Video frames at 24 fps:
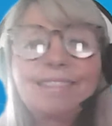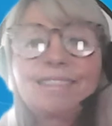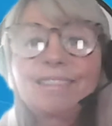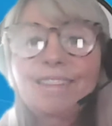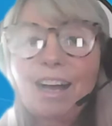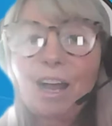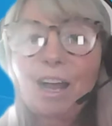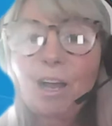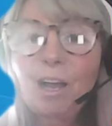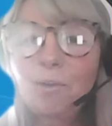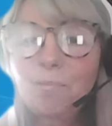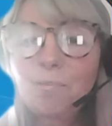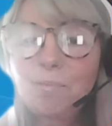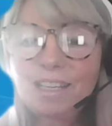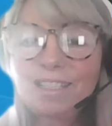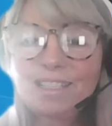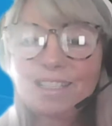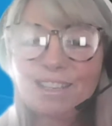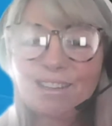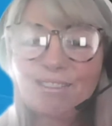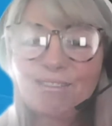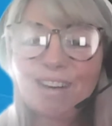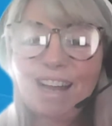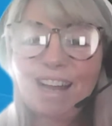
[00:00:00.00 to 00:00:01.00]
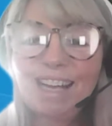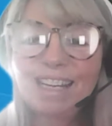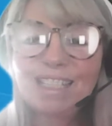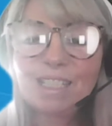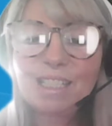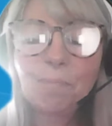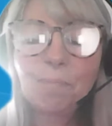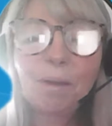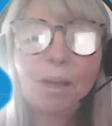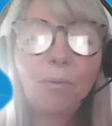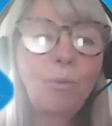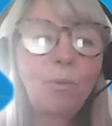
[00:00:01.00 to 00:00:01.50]
I hope that's
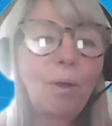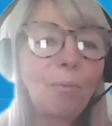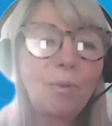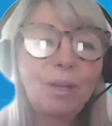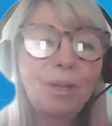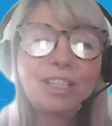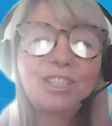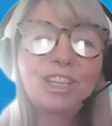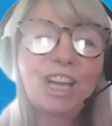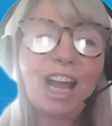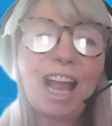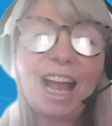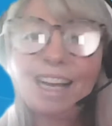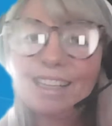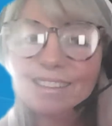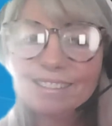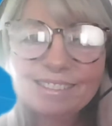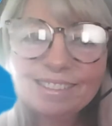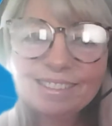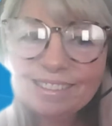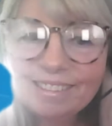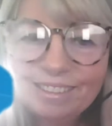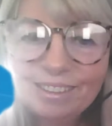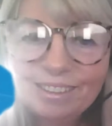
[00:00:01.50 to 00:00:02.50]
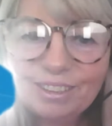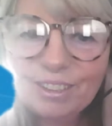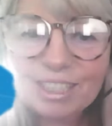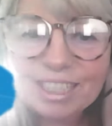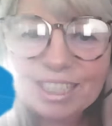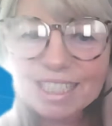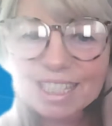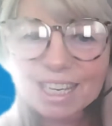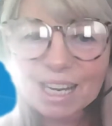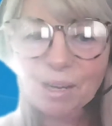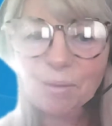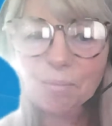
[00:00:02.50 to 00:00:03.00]
correct. But when we chat, you
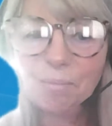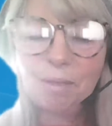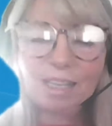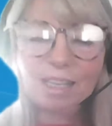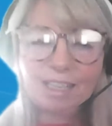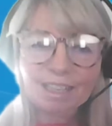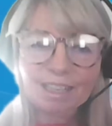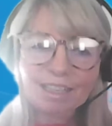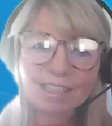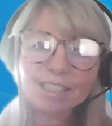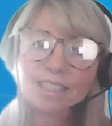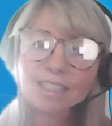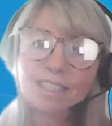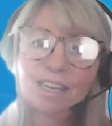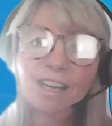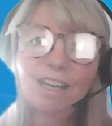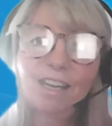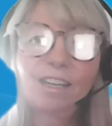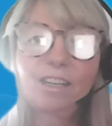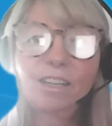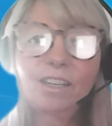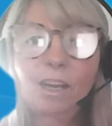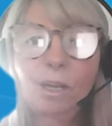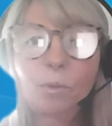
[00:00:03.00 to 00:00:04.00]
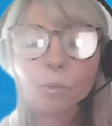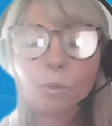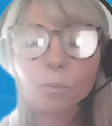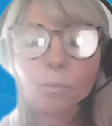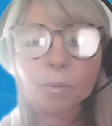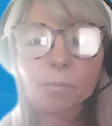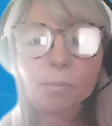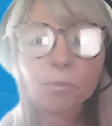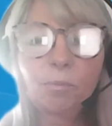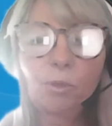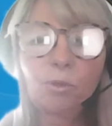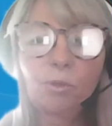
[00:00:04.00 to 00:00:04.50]
can tell me, and I would
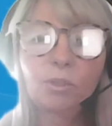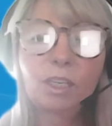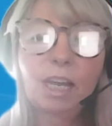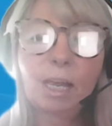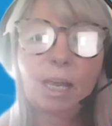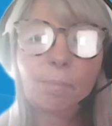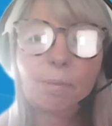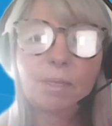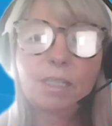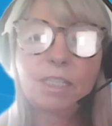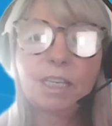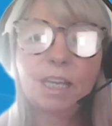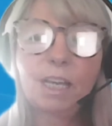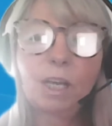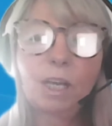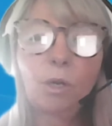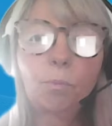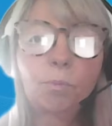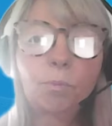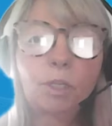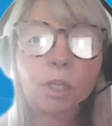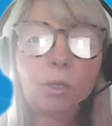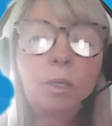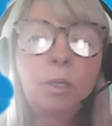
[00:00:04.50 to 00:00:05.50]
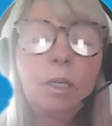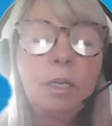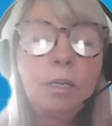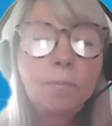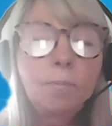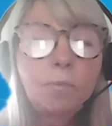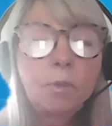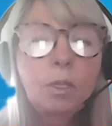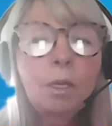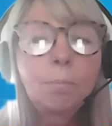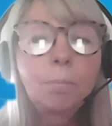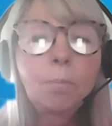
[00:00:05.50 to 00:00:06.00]
be more than happy to help you.
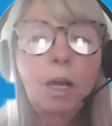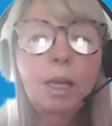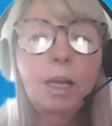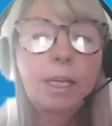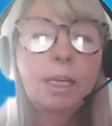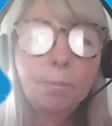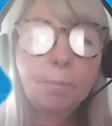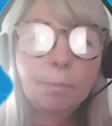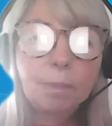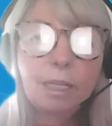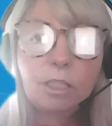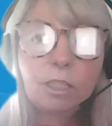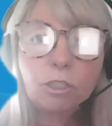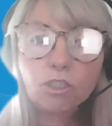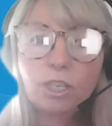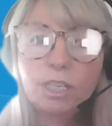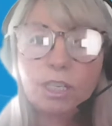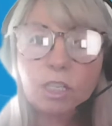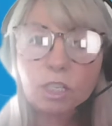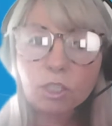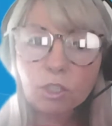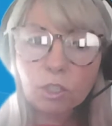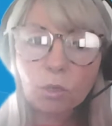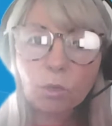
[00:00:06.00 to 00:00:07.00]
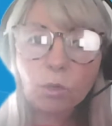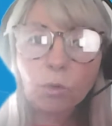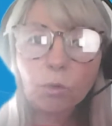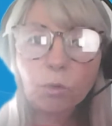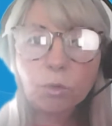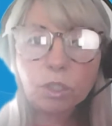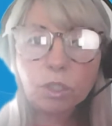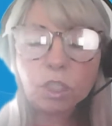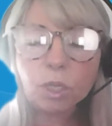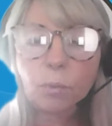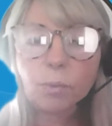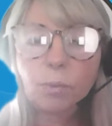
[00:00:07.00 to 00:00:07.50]
My email address is
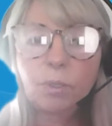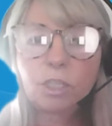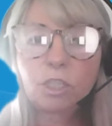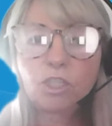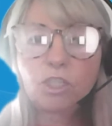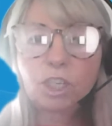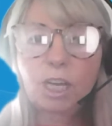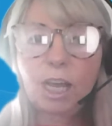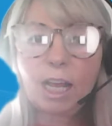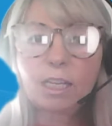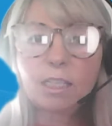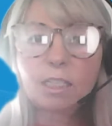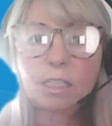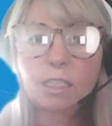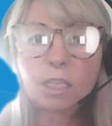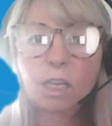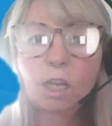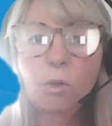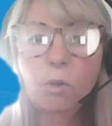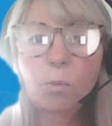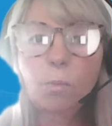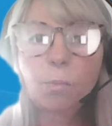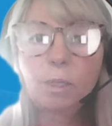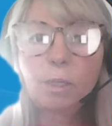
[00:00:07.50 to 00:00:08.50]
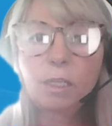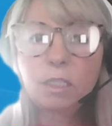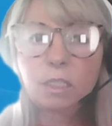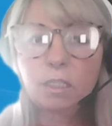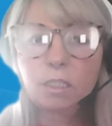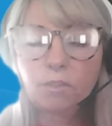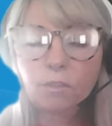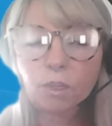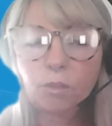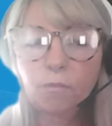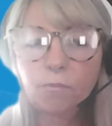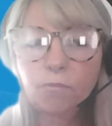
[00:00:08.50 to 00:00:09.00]
also in the chat, so
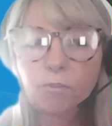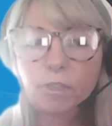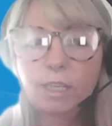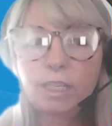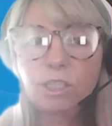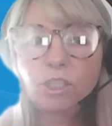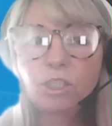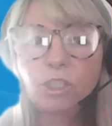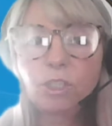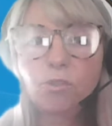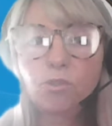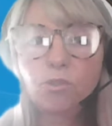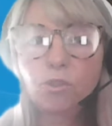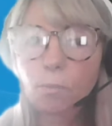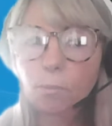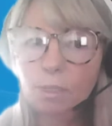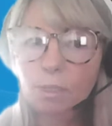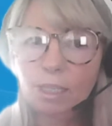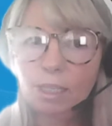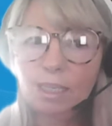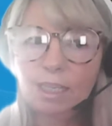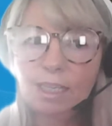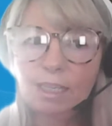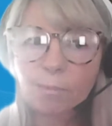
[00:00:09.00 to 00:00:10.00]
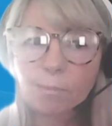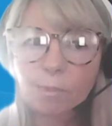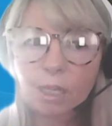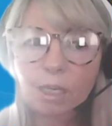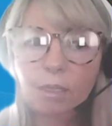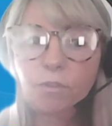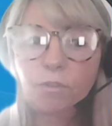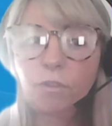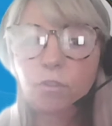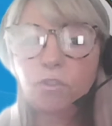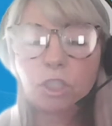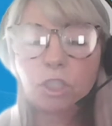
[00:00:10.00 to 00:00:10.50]
please feel free to drop me an email
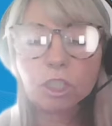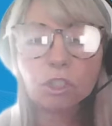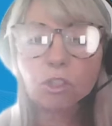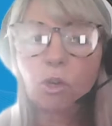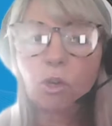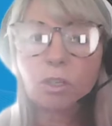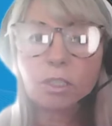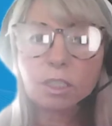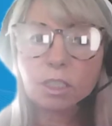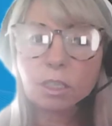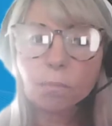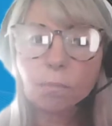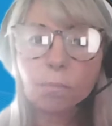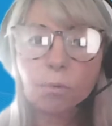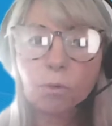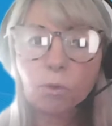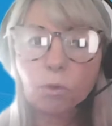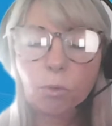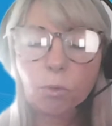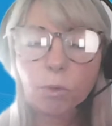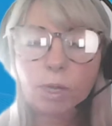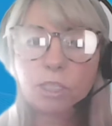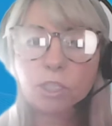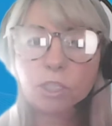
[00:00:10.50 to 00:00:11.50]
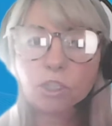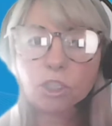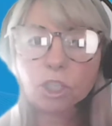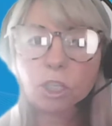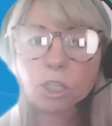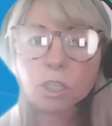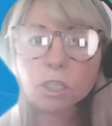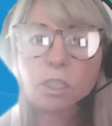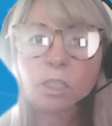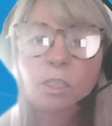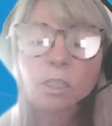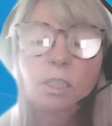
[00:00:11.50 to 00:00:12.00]
if you've just got a simple question.